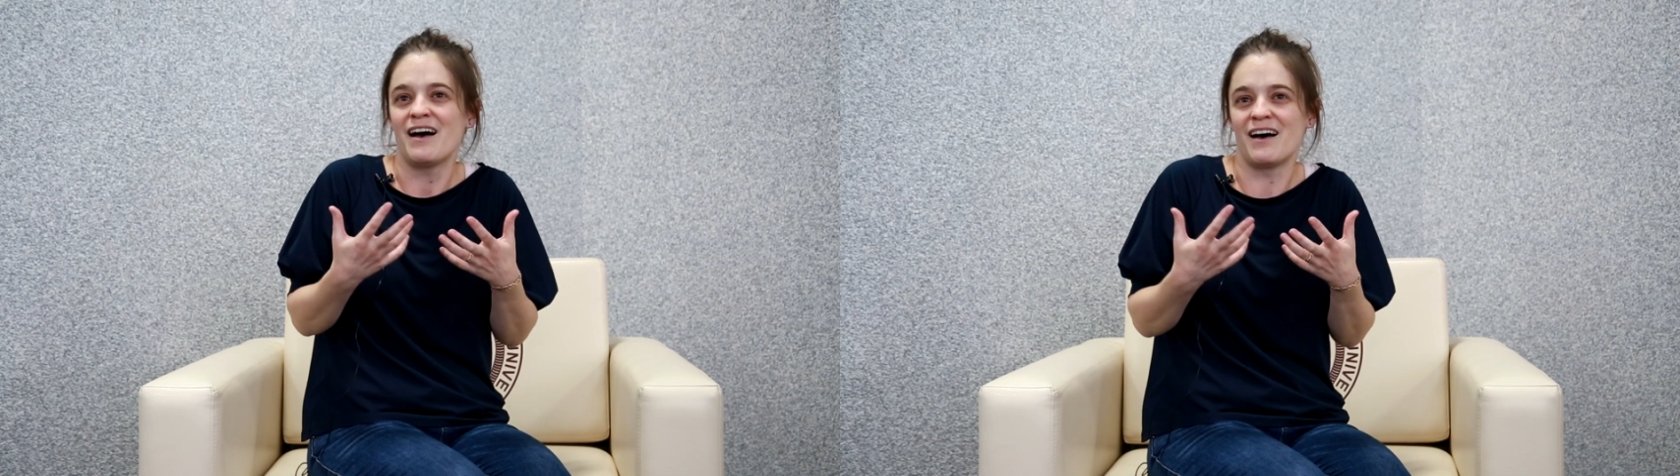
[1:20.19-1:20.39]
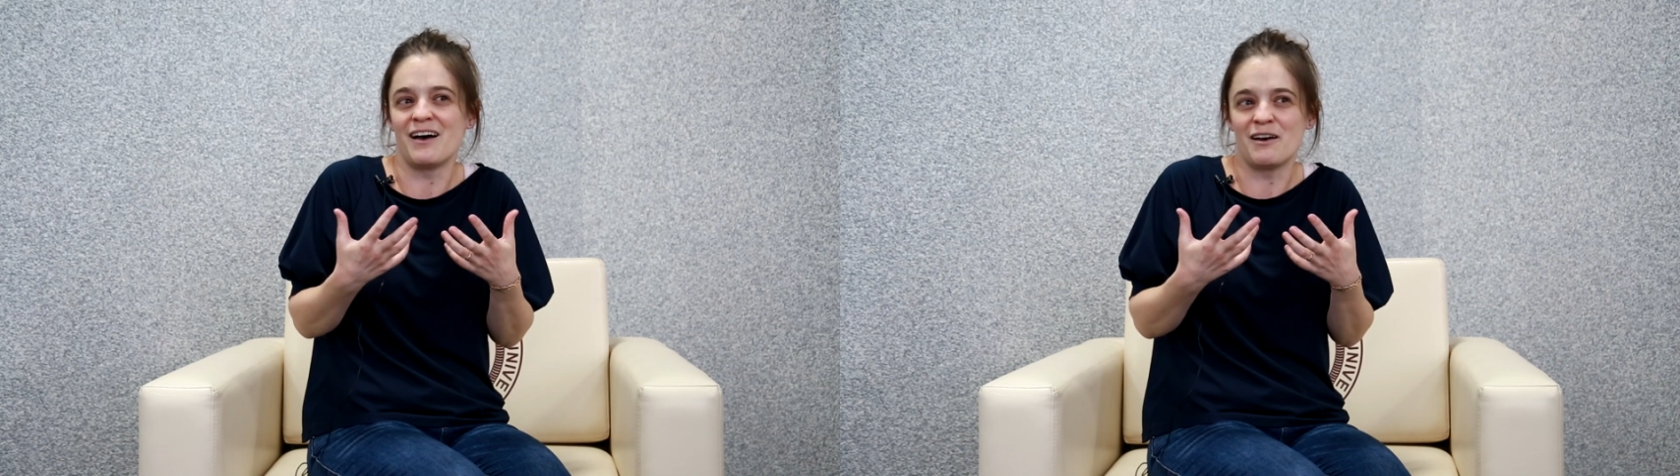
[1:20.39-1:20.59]

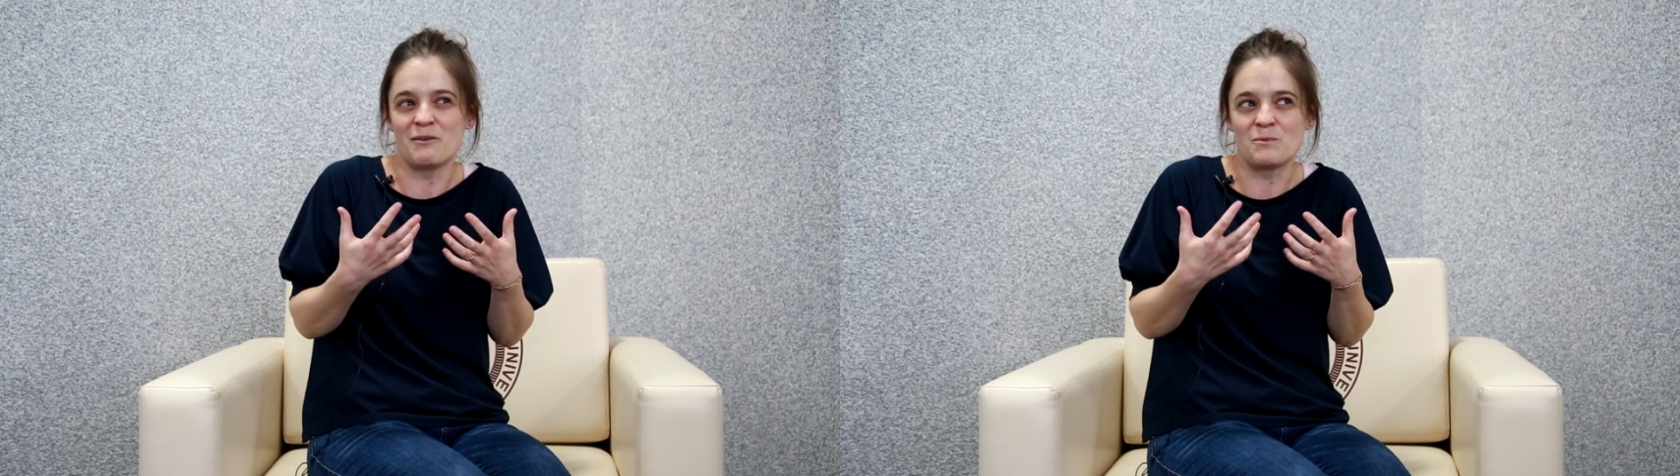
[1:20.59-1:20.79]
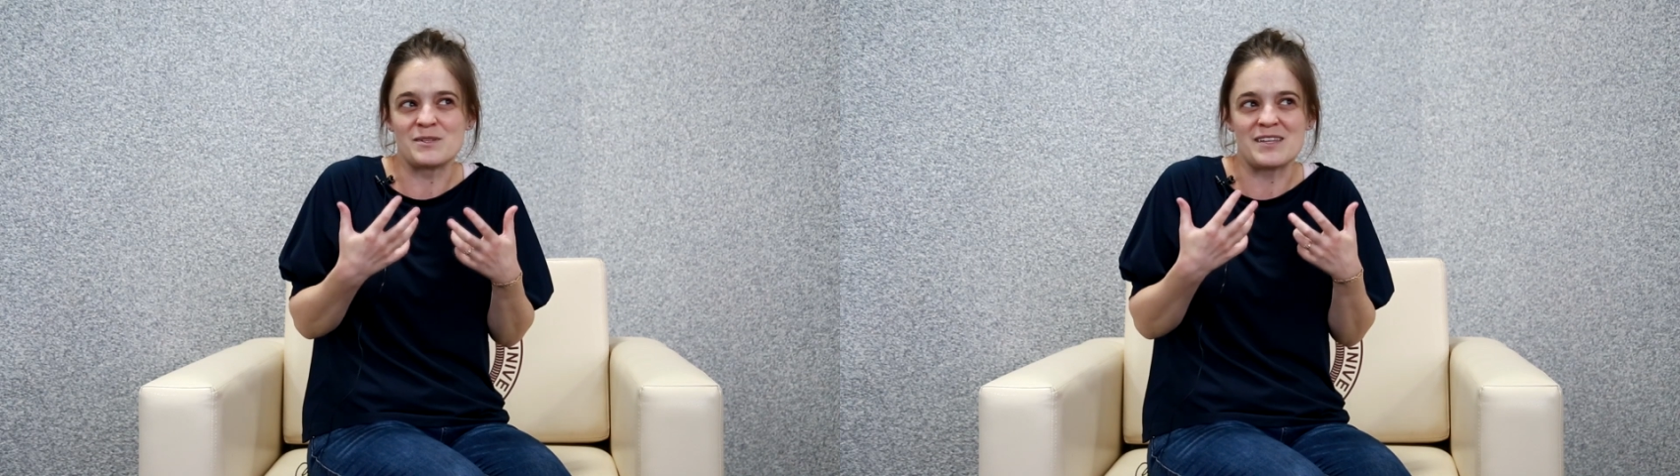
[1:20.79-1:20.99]

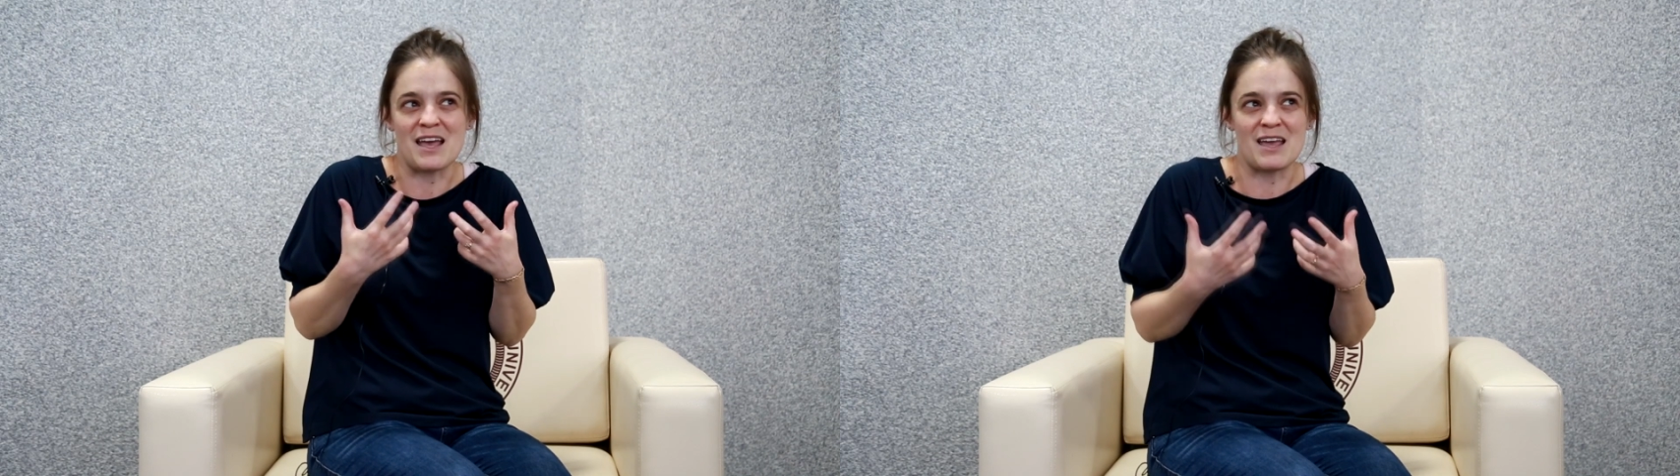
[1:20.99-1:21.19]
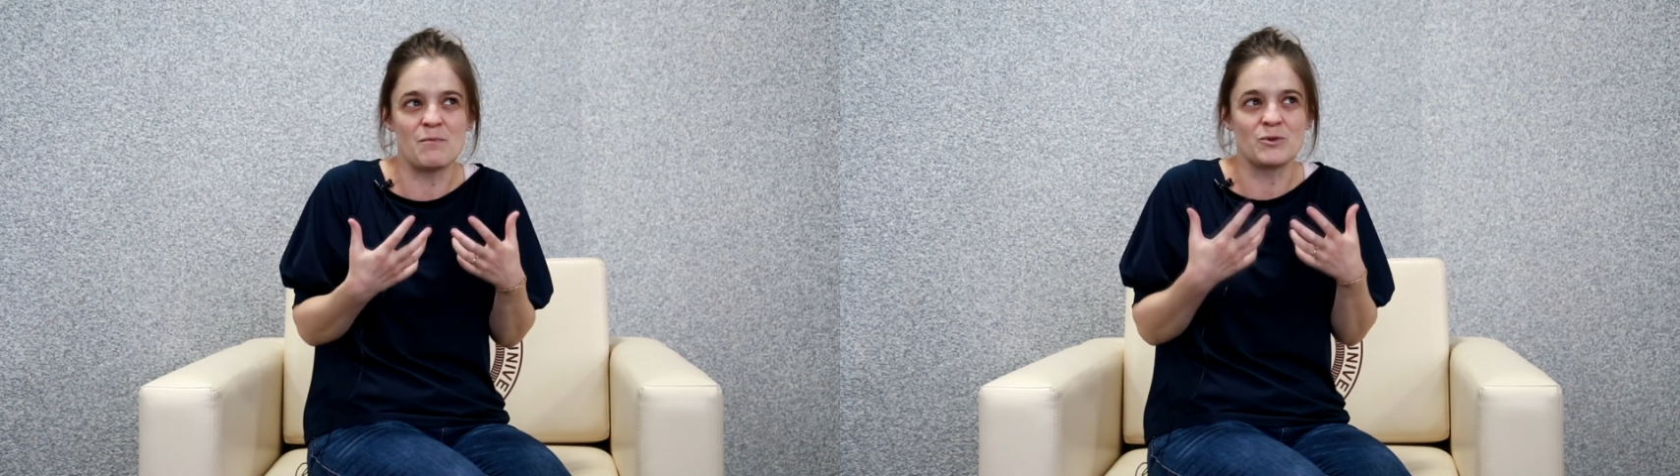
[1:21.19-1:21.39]
was
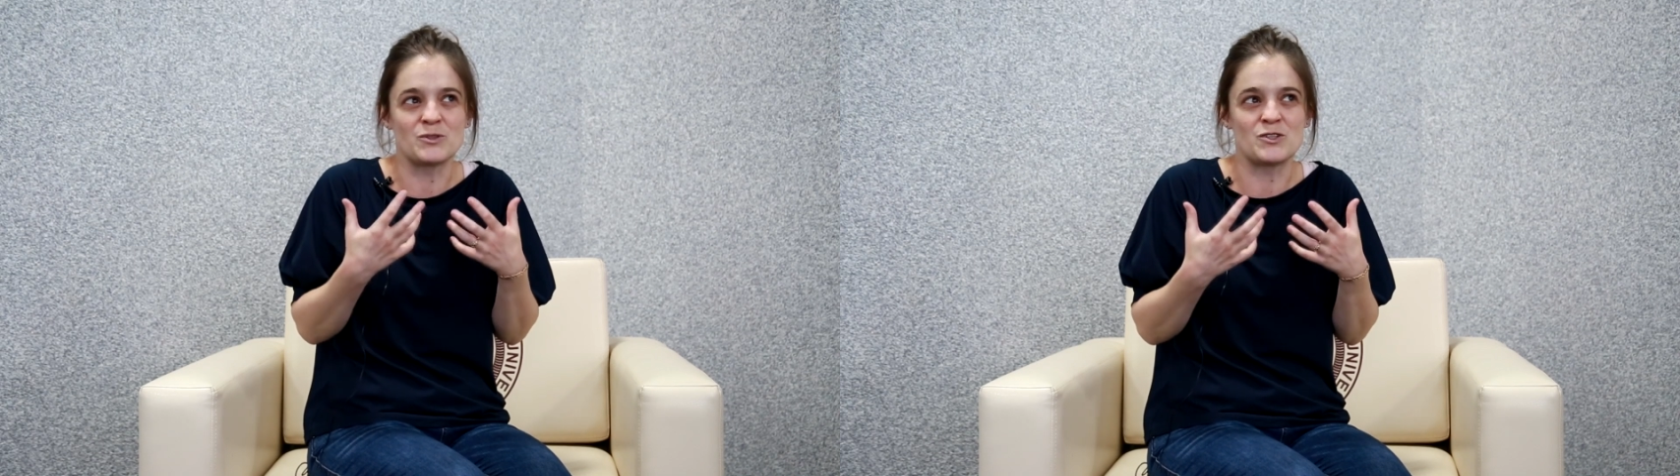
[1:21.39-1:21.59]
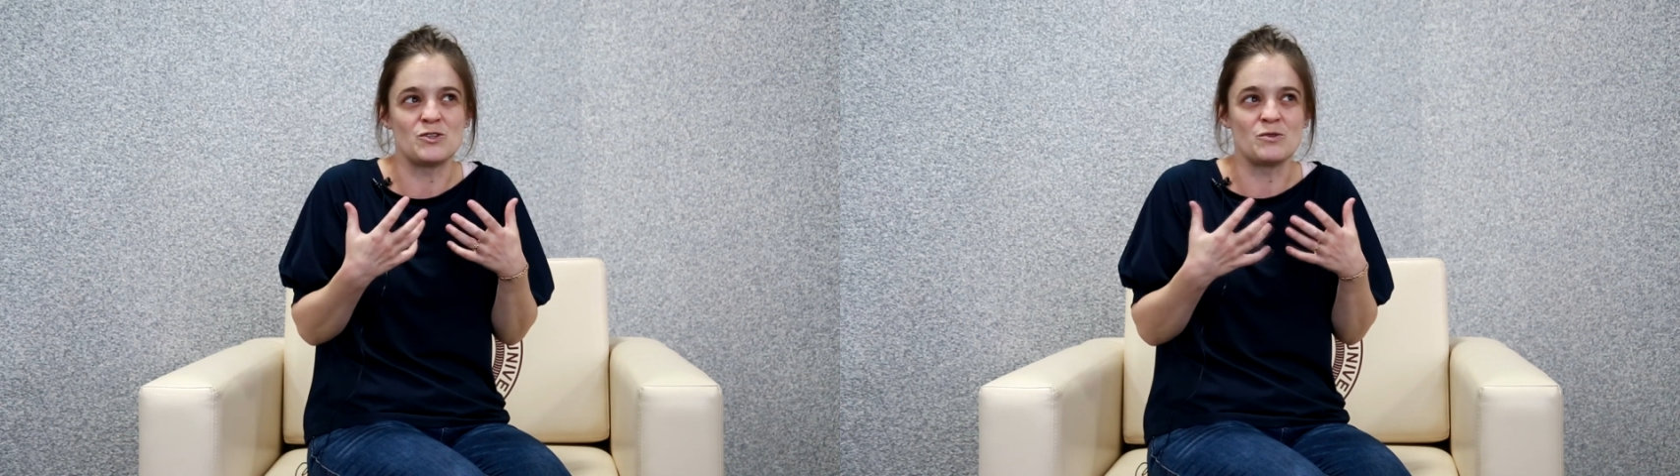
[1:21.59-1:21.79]
able
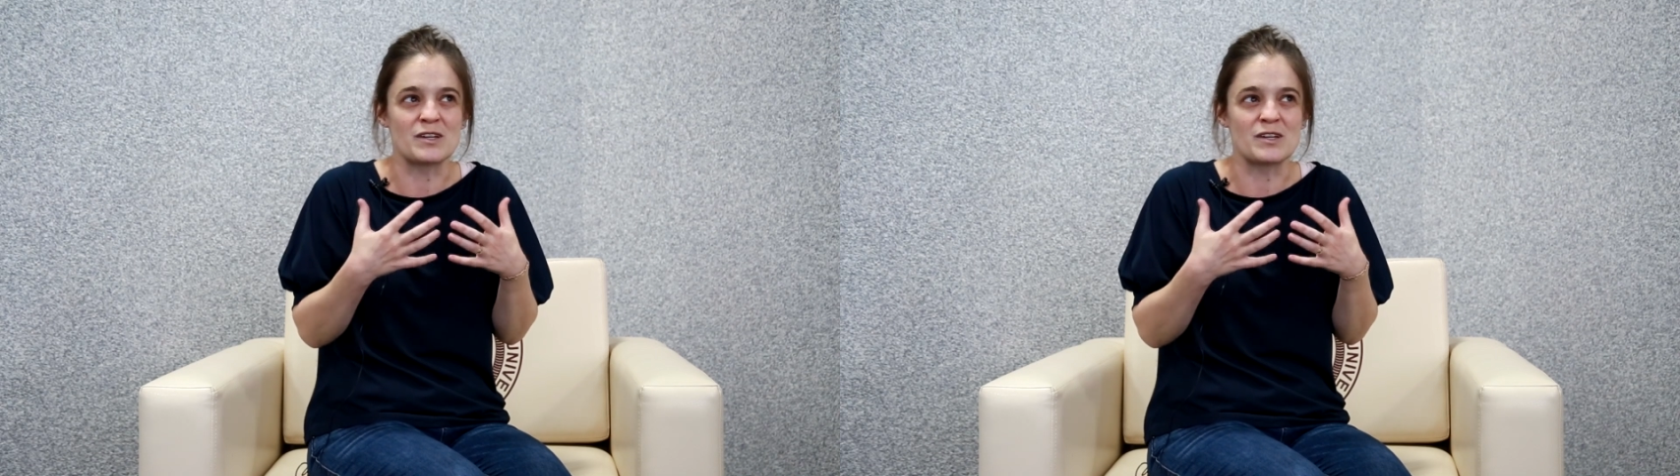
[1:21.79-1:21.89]
to